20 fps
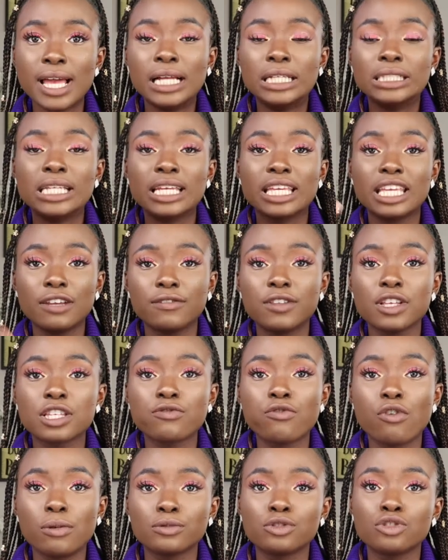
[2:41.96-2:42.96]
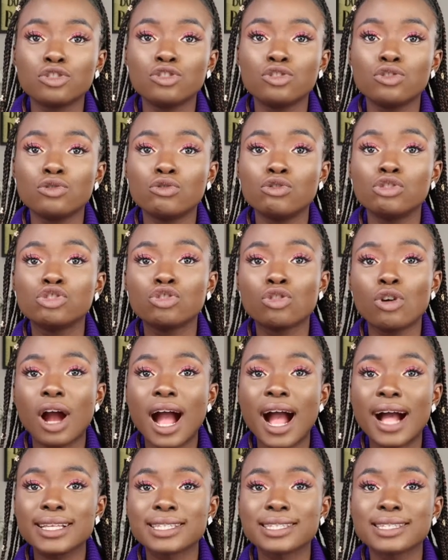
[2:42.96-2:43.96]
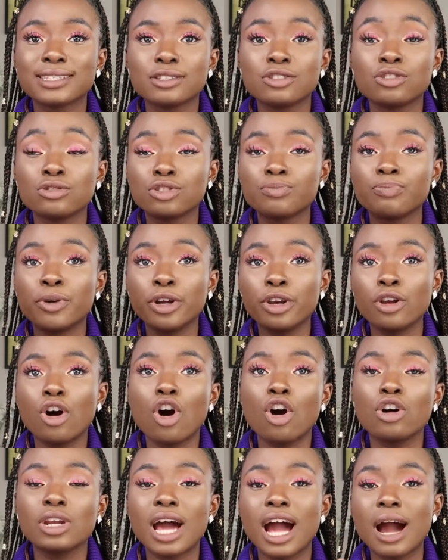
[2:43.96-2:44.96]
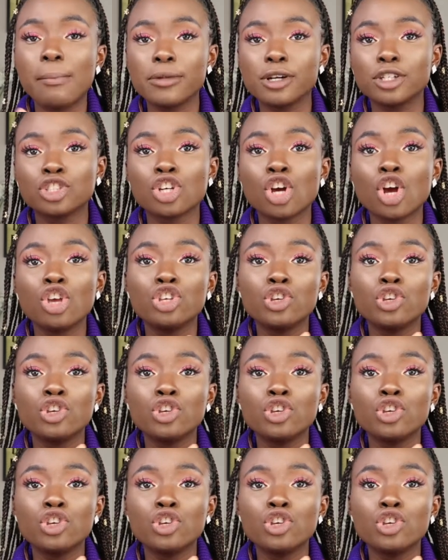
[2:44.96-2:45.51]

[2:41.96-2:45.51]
They give this form to you to ask to put on how much